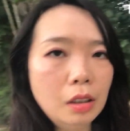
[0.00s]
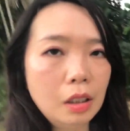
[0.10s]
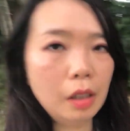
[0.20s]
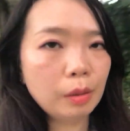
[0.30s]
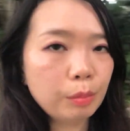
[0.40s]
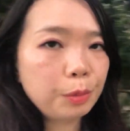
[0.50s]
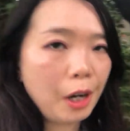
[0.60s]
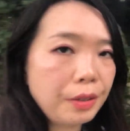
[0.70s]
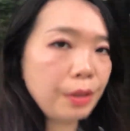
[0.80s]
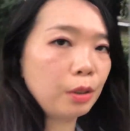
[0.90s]
And
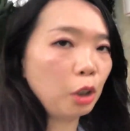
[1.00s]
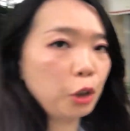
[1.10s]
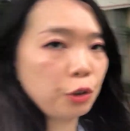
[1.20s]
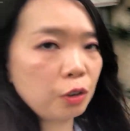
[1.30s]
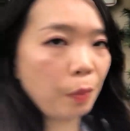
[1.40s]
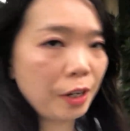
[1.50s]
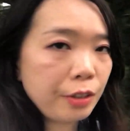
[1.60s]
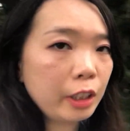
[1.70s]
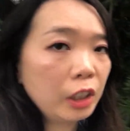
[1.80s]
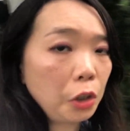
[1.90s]
prices are just
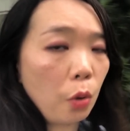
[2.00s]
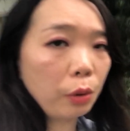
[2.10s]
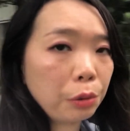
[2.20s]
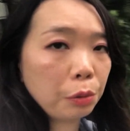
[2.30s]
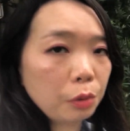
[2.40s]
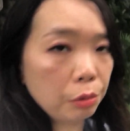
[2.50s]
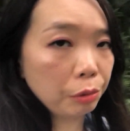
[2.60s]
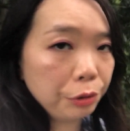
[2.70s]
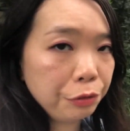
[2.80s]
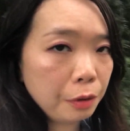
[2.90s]
basically going through the
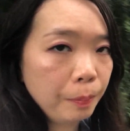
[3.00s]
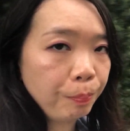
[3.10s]
roof.